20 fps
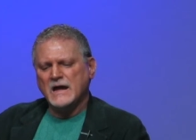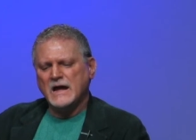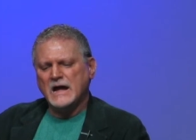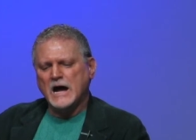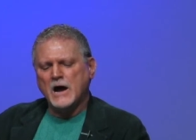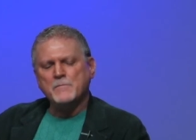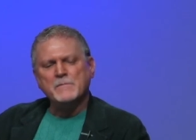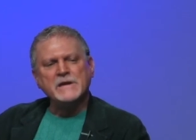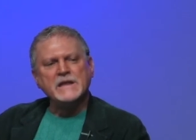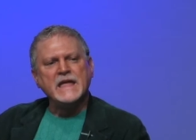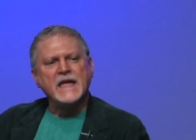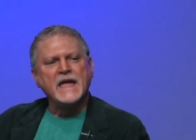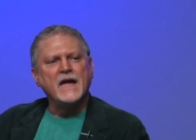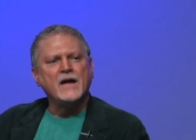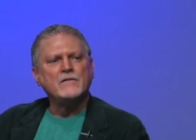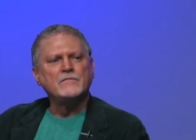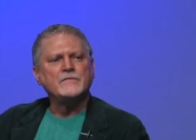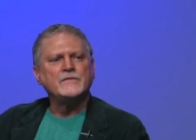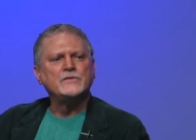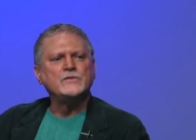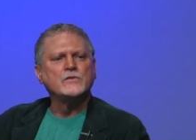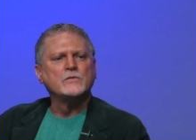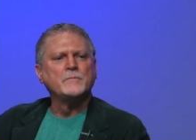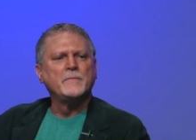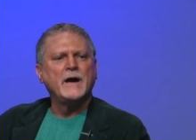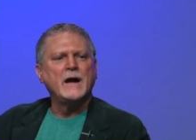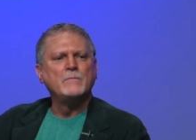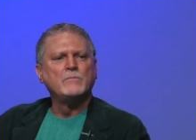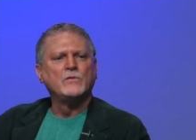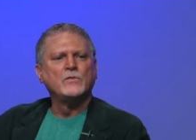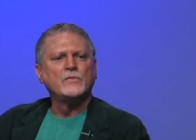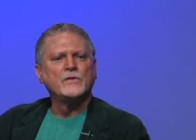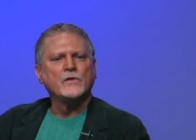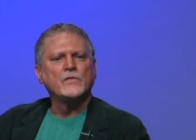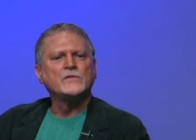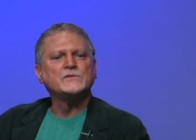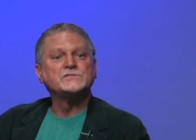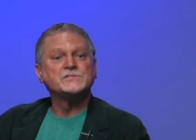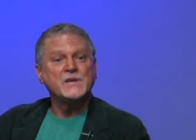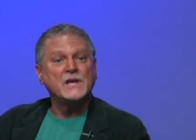How many have in your Bible, they're
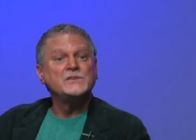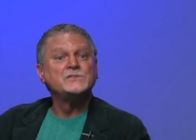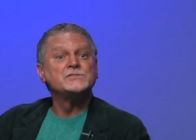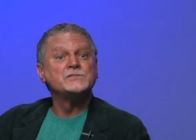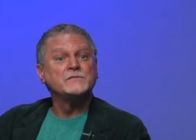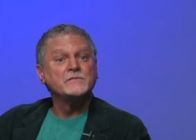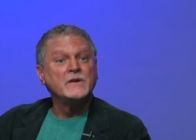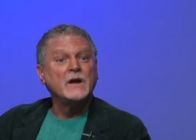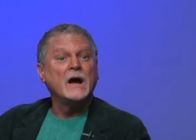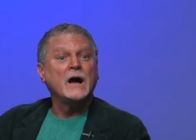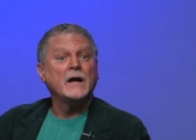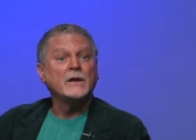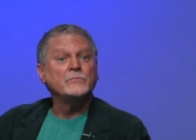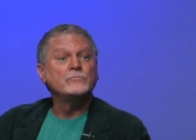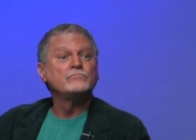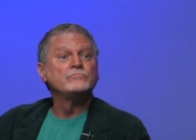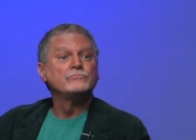the sons of God?